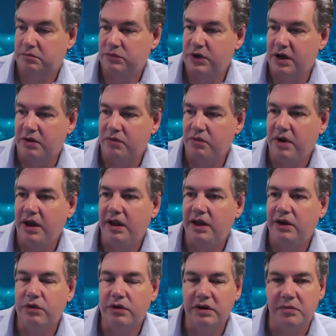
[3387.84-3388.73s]

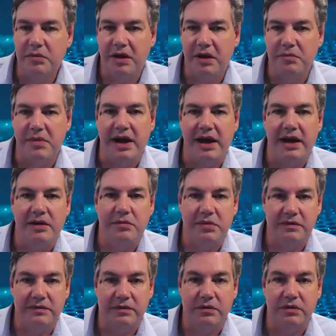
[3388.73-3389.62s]
really couldn't have been
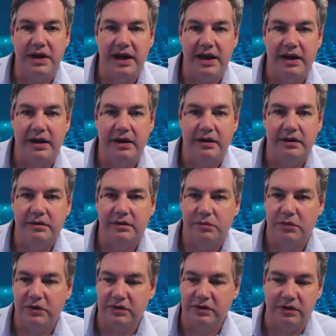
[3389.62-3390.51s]
made before now.
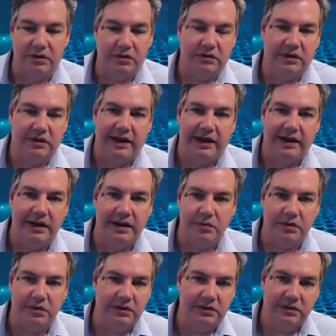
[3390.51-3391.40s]
It wasn't because
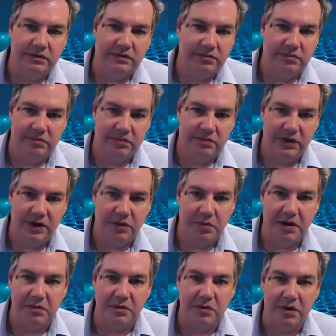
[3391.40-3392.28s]
Ledley was,
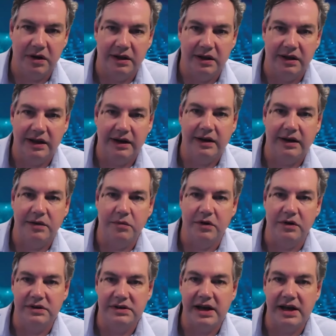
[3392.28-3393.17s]
people working at Ledley
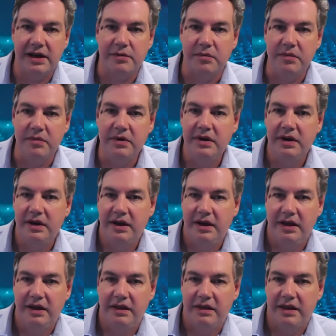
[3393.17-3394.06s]
weren't dumb.
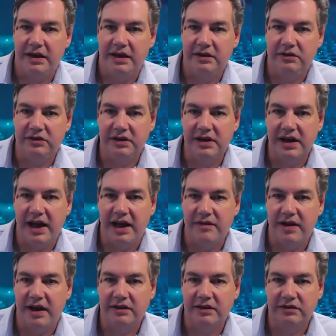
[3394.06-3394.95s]
They just didn't
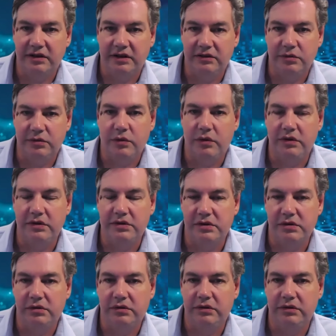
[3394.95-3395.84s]
have access to all
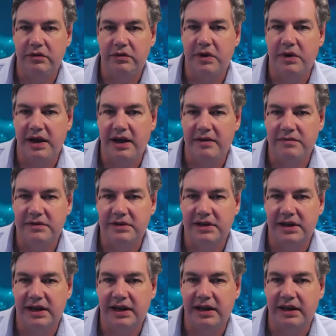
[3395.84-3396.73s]
the tools that we have
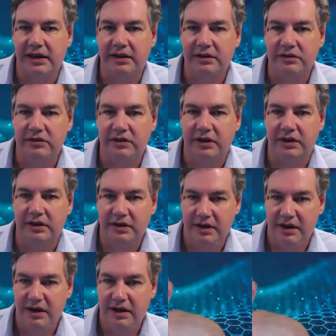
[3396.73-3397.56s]
today. So